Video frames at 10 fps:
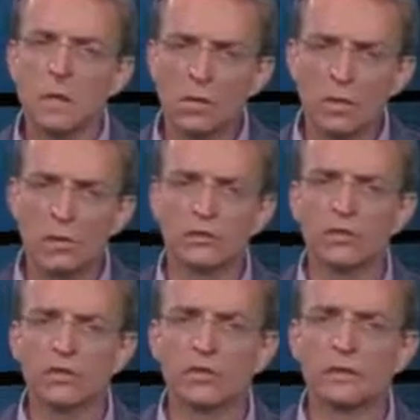We also
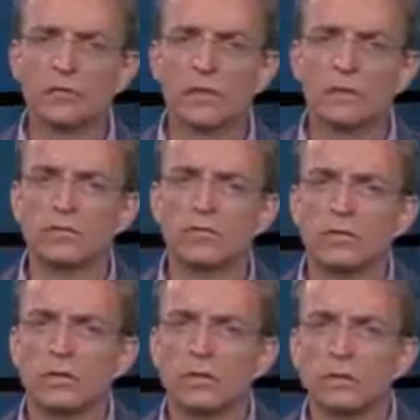just released
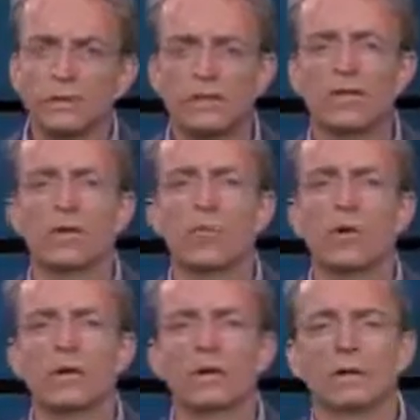
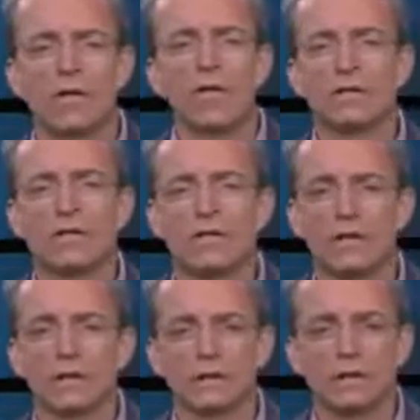VMware
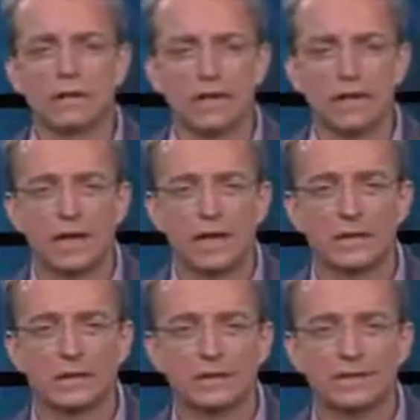HCX
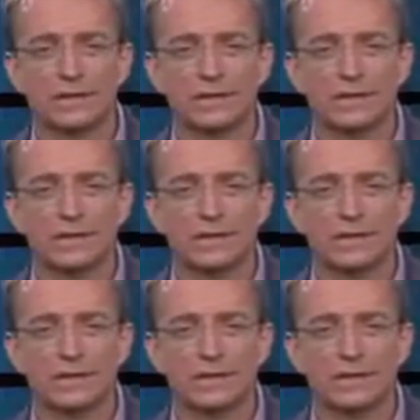technologies.